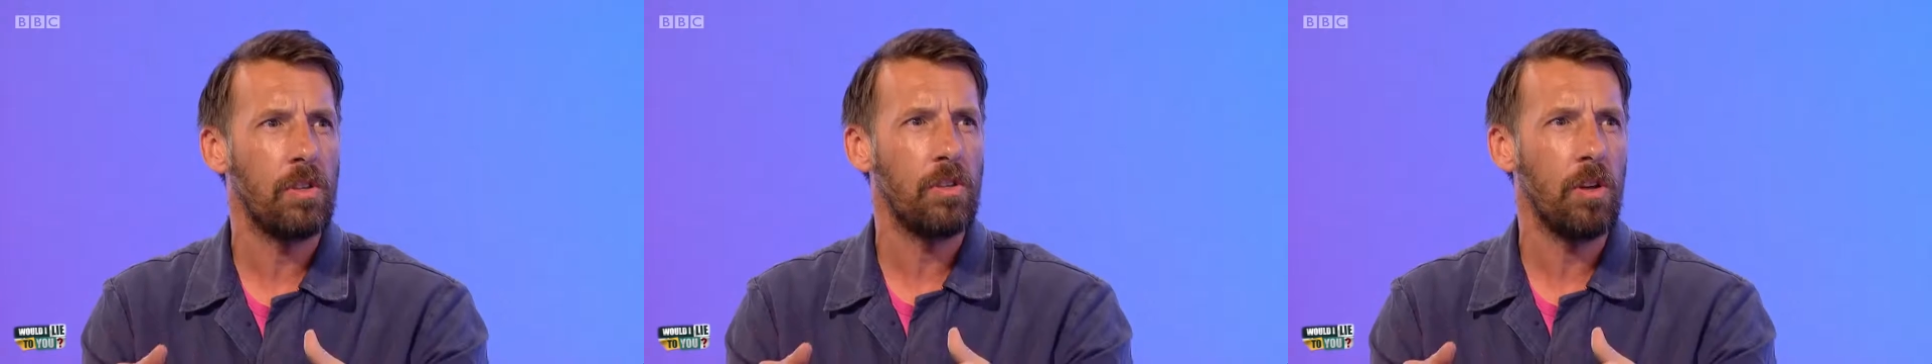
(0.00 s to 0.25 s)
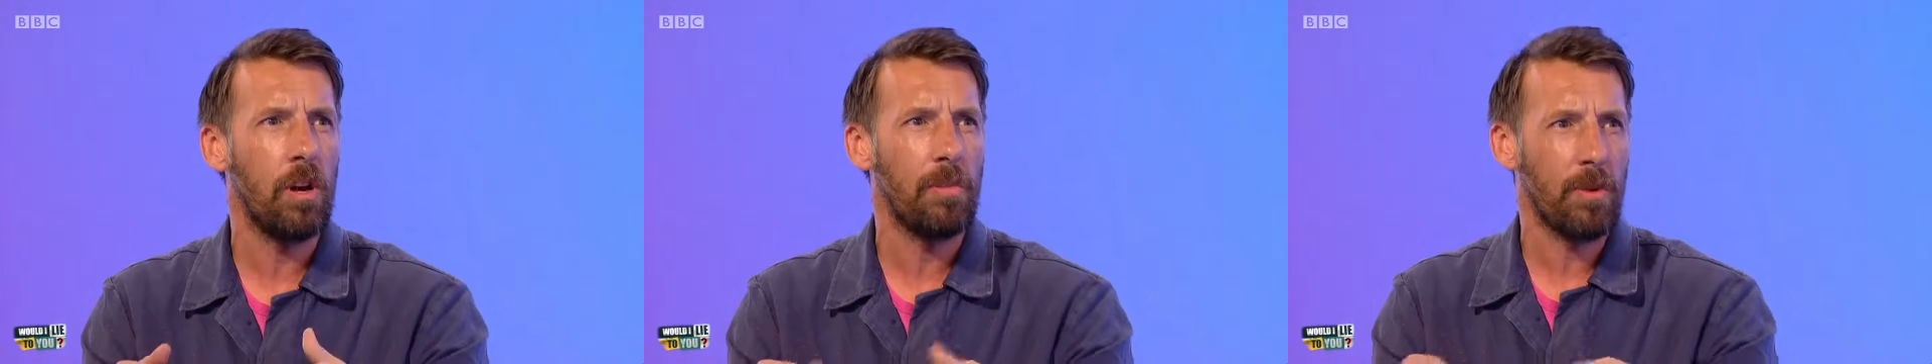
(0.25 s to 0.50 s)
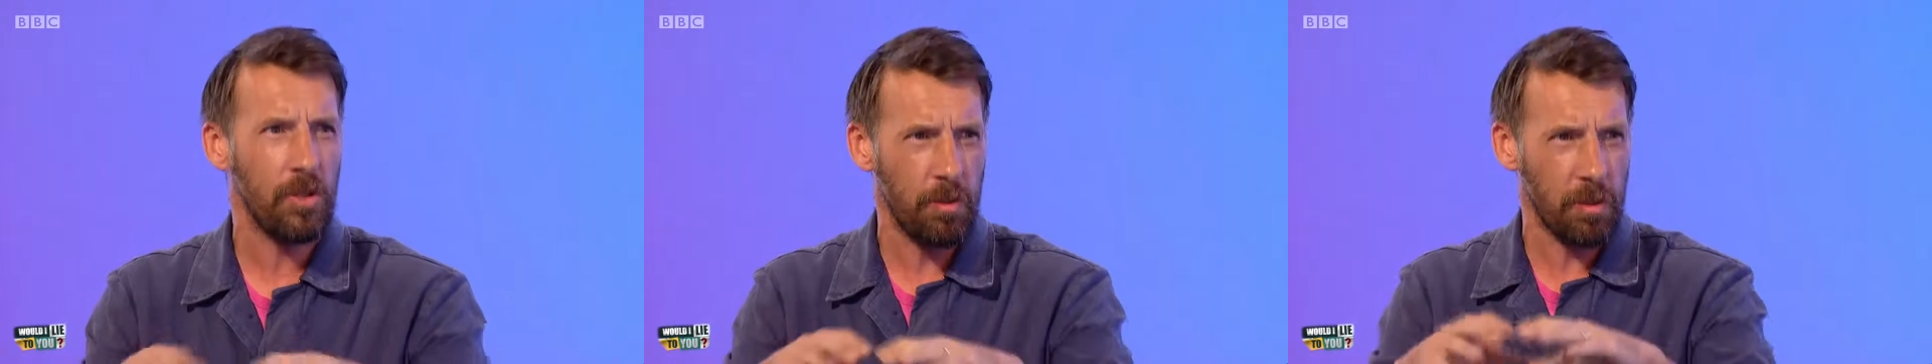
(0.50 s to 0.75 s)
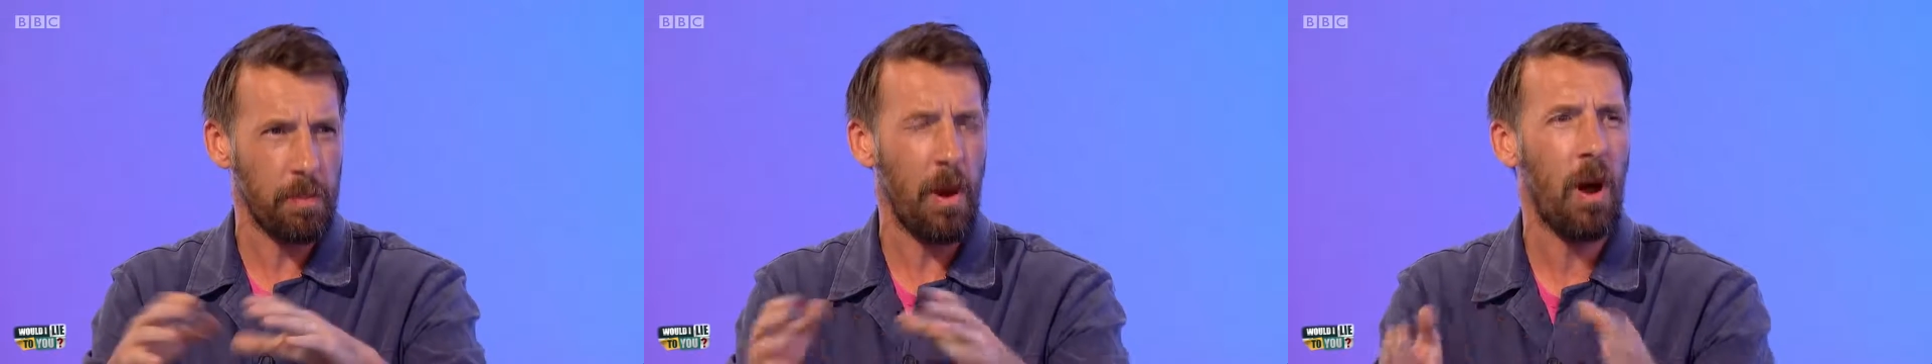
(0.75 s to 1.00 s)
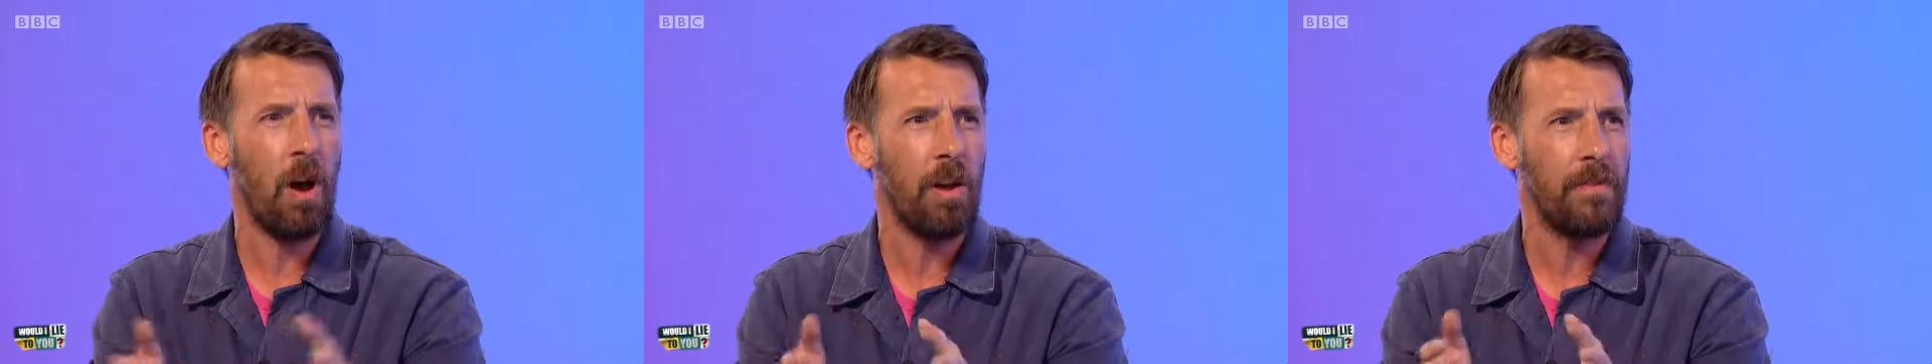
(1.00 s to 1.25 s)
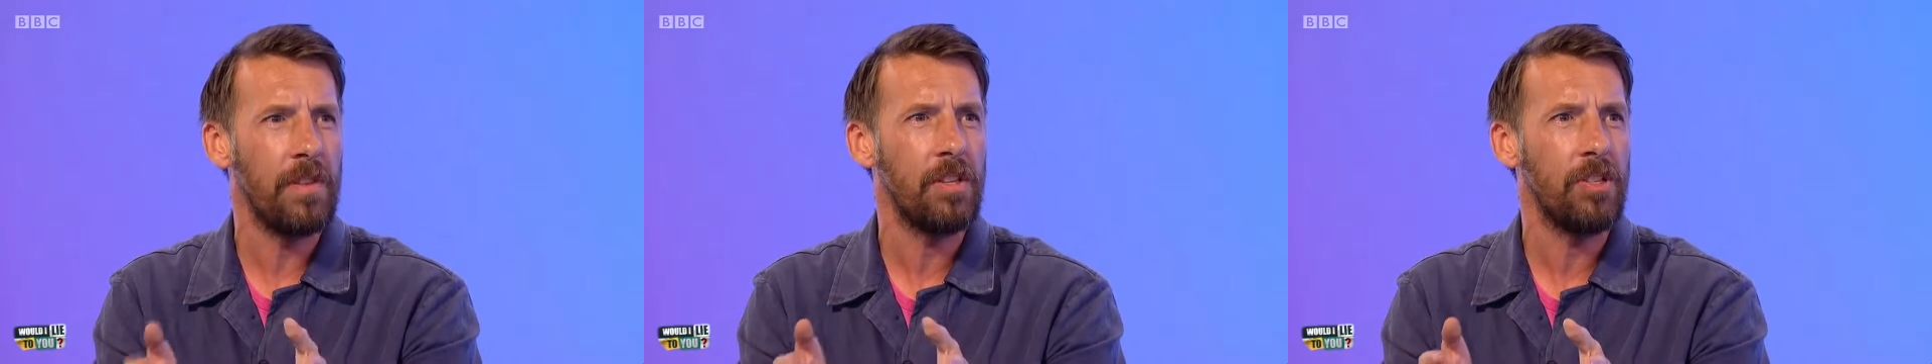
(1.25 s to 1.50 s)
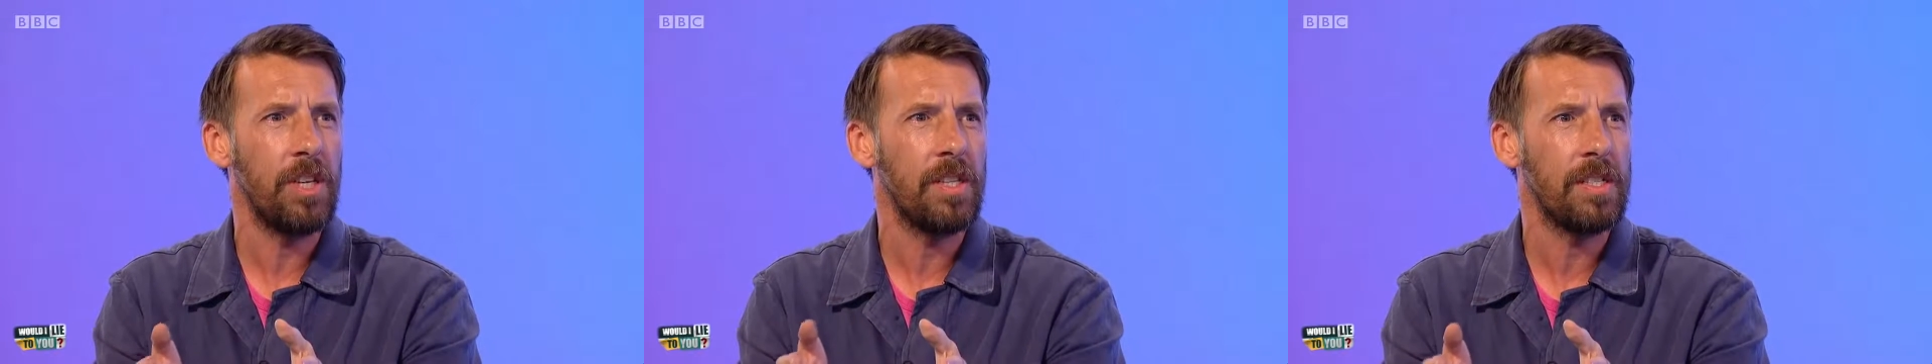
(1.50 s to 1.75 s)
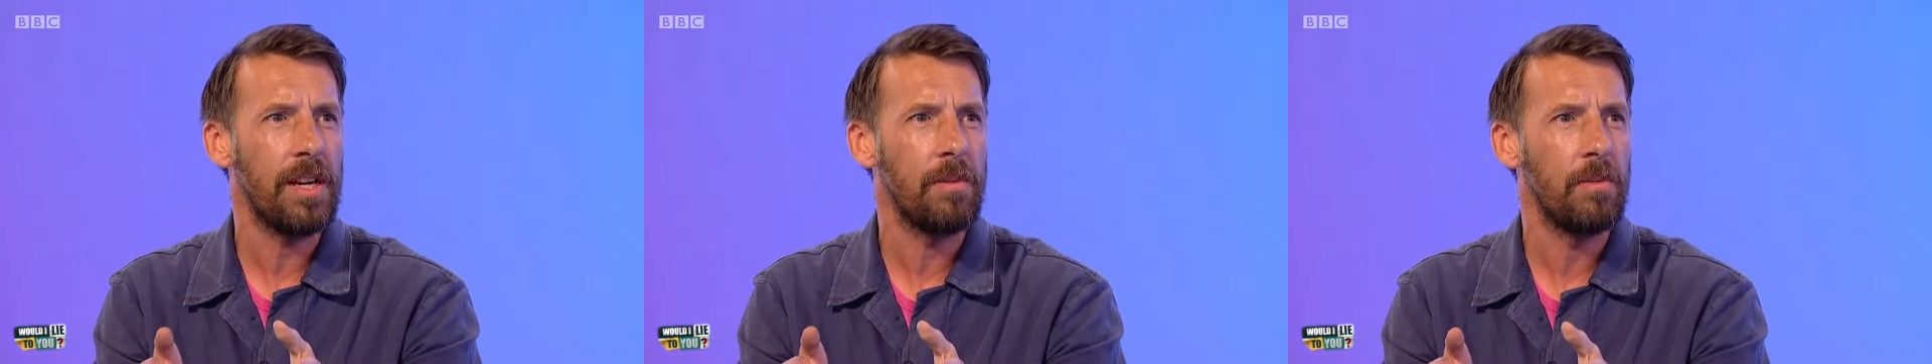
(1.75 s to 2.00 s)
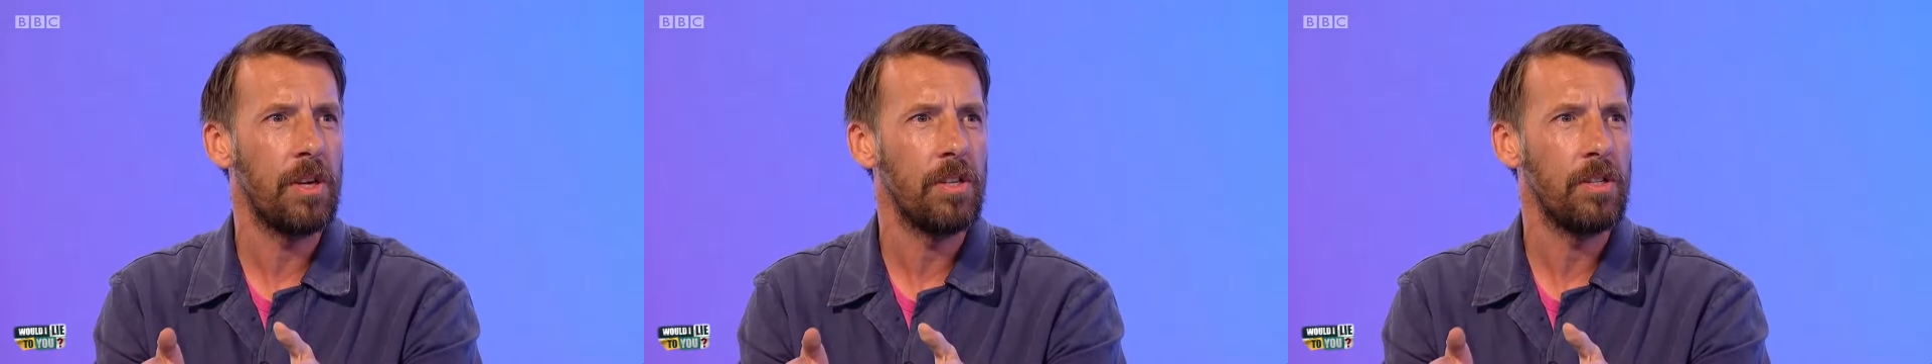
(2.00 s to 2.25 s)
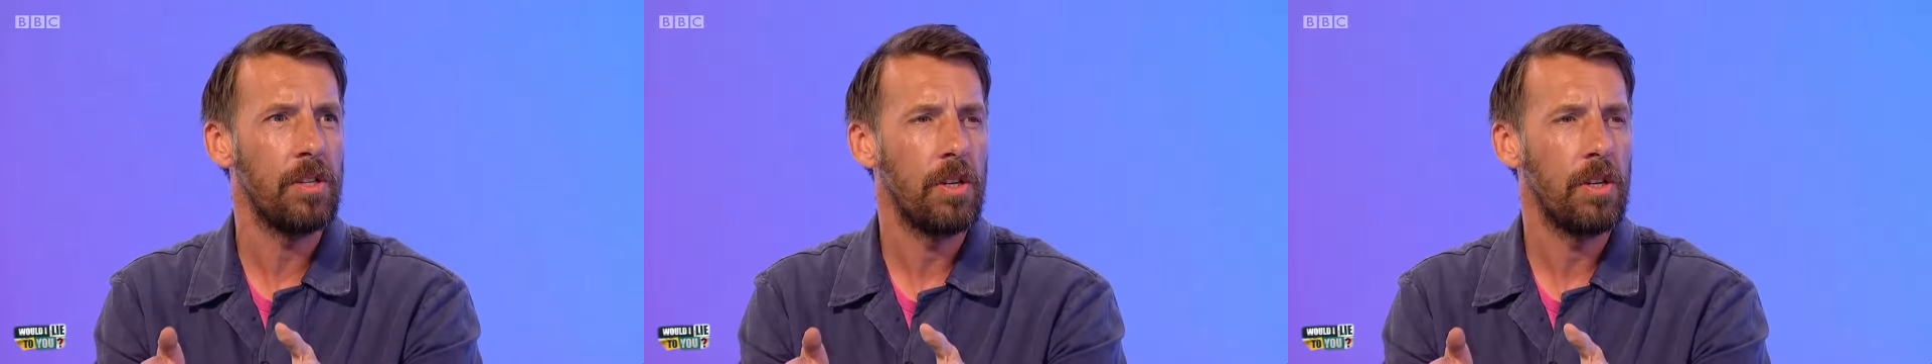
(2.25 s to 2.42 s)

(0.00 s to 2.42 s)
the job, because it was part of this cheese sandwich.